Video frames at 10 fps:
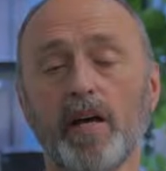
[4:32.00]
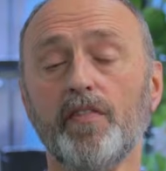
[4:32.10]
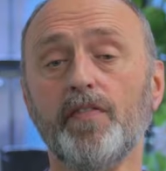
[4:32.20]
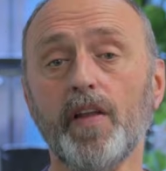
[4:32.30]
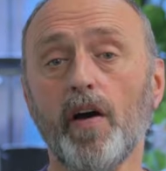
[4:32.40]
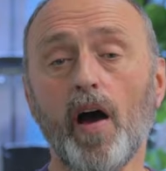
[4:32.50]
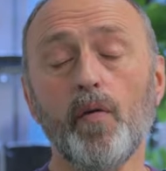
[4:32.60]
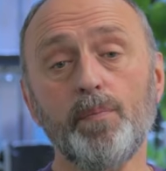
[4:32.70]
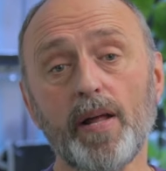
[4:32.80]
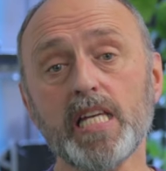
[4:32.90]
Now
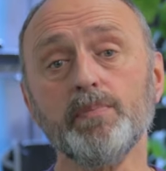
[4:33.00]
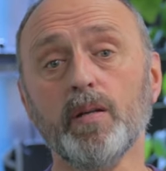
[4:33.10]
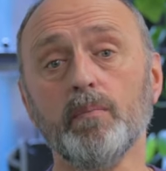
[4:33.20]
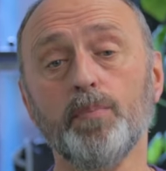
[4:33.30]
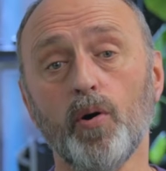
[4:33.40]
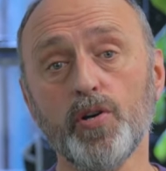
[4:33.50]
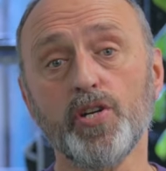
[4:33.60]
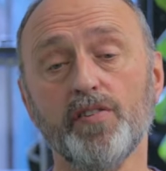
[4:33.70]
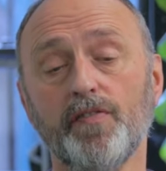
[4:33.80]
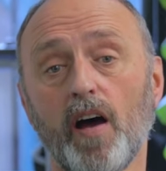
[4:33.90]
a replacement
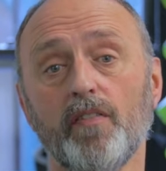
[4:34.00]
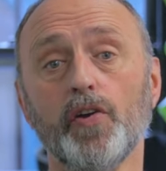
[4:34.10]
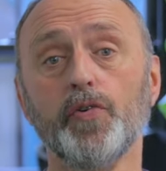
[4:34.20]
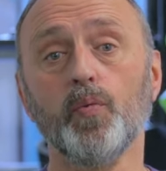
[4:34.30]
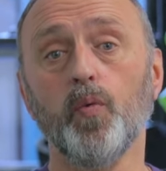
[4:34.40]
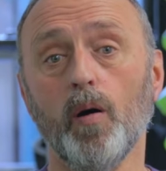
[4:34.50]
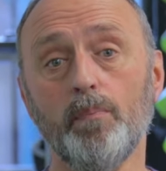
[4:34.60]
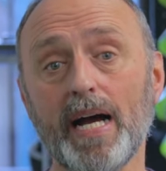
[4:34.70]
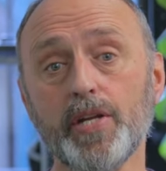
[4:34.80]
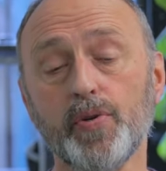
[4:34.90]
Bosch 500
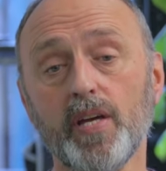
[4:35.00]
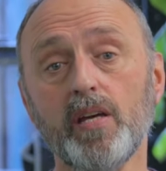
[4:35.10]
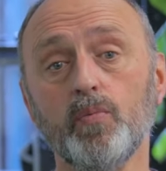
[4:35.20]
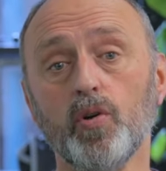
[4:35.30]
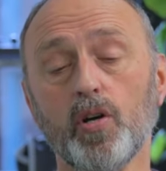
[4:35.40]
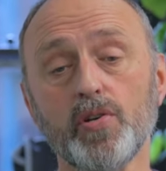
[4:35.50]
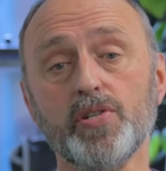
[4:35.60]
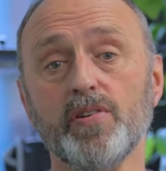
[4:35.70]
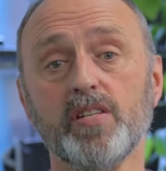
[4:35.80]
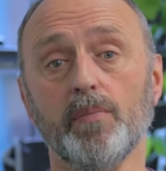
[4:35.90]
watt battery will
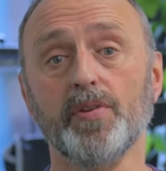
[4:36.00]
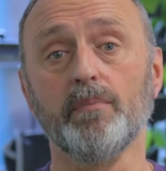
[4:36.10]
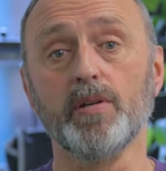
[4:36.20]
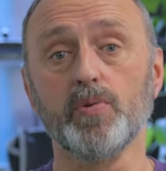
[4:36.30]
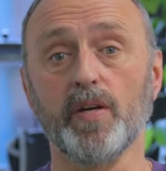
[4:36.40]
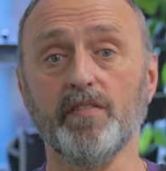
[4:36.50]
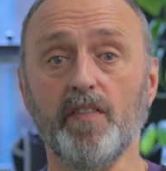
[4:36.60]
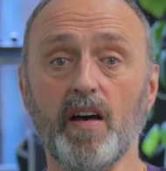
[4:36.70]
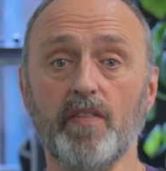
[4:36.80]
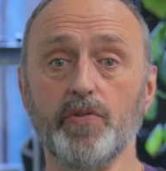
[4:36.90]
cost you something between
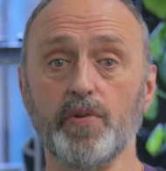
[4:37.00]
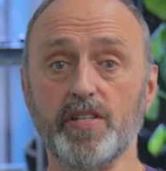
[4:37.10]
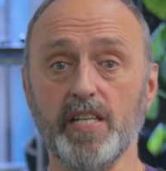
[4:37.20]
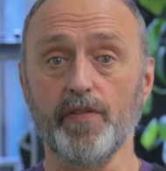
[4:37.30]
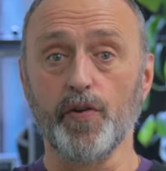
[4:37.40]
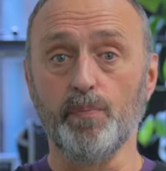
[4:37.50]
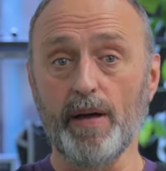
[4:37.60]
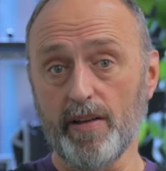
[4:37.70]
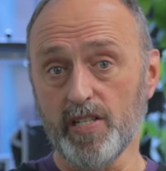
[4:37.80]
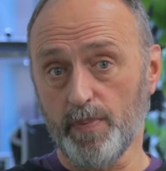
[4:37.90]
£500 and
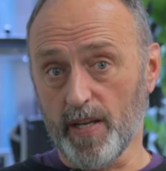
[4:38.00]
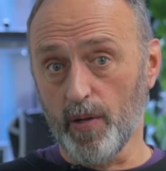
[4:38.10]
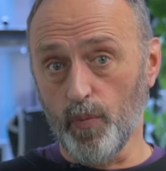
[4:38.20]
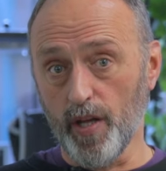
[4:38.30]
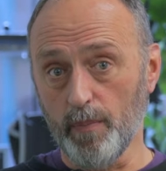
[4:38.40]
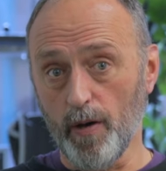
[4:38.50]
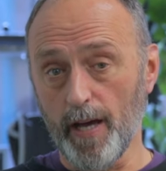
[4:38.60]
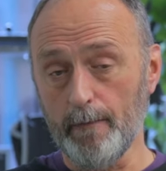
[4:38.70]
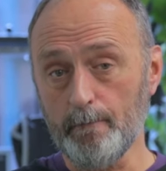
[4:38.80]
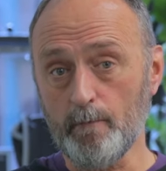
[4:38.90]
£700, depending where you
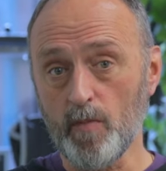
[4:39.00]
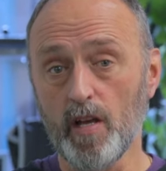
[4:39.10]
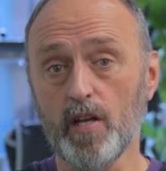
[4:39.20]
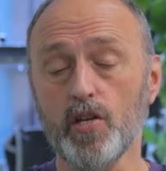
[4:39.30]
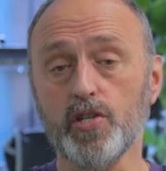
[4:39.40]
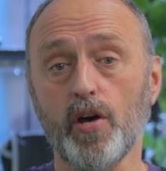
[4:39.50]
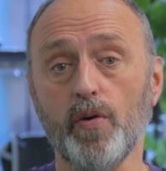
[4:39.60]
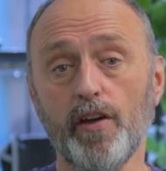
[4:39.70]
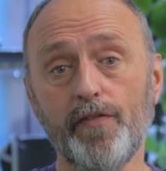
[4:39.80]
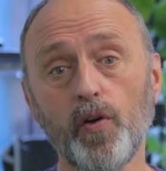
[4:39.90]
buy it.
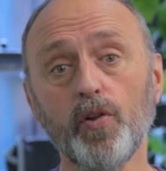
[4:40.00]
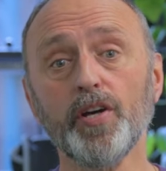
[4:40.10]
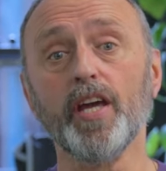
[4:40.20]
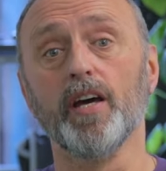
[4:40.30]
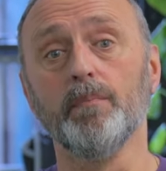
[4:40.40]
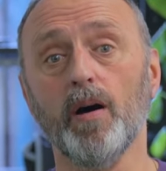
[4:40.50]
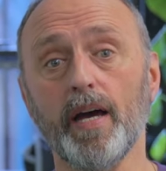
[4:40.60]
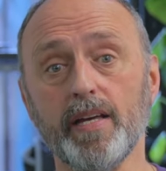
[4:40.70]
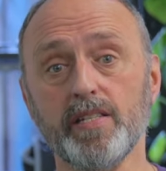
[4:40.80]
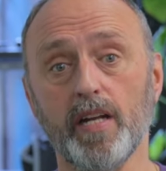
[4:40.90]
So if you're looking at
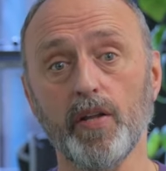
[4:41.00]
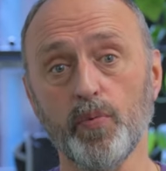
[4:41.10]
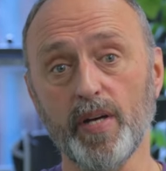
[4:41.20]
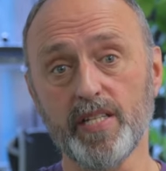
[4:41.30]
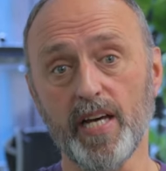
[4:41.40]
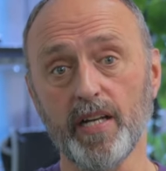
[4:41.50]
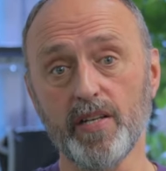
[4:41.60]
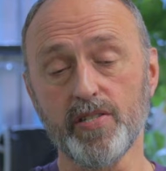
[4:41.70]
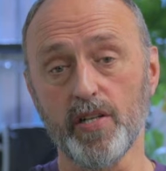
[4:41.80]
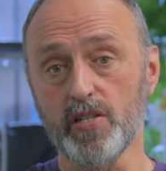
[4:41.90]
bikes in other
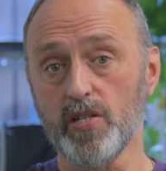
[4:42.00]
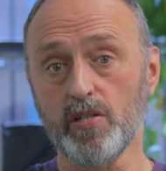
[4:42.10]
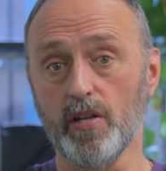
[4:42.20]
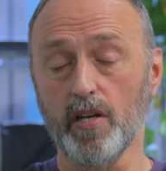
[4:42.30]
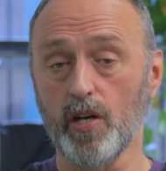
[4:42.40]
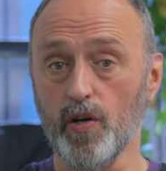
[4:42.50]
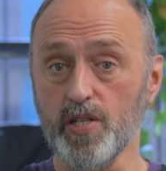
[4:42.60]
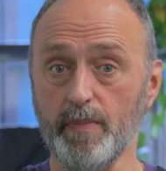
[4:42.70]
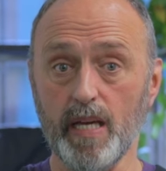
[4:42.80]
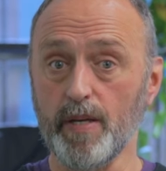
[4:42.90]
retailers that
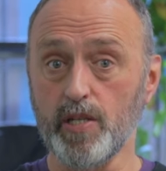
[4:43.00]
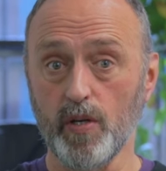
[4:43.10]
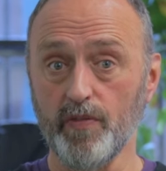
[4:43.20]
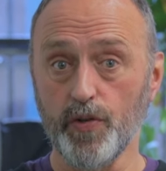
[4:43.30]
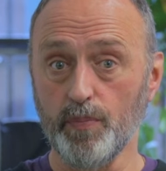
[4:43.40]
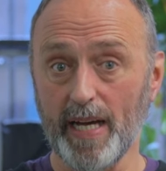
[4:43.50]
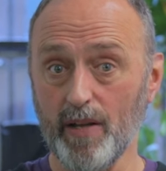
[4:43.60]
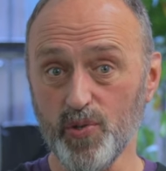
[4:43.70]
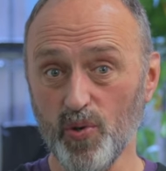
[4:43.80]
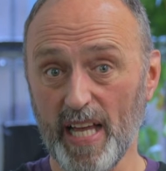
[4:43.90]
cost maybe
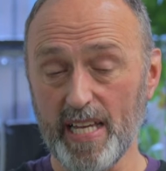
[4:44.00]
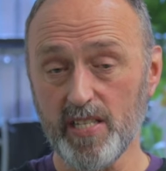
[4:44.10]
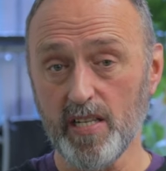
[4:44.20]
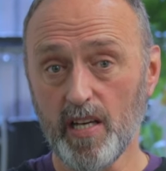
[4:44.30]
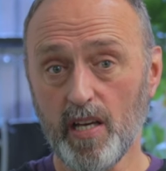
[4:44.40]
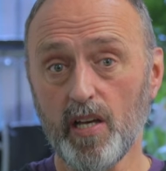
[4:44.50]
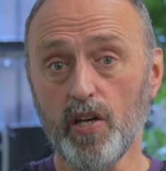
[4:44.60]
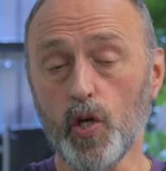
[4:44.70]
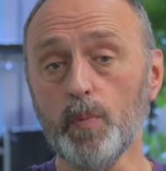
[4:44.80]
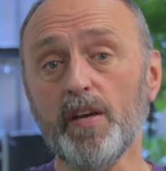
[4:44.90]
£1,200 or less,
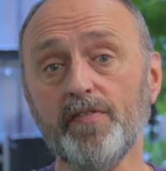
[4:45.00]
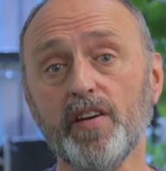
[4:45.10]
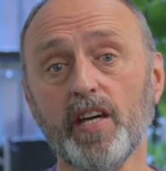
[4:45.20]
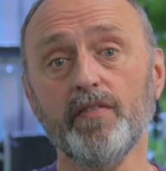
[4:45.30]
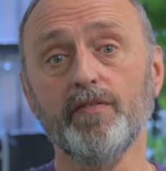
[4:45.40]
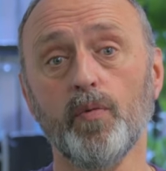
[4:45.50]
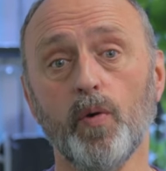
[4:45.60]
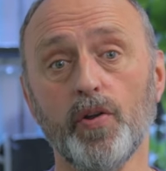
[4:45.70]
you'd be forgiven for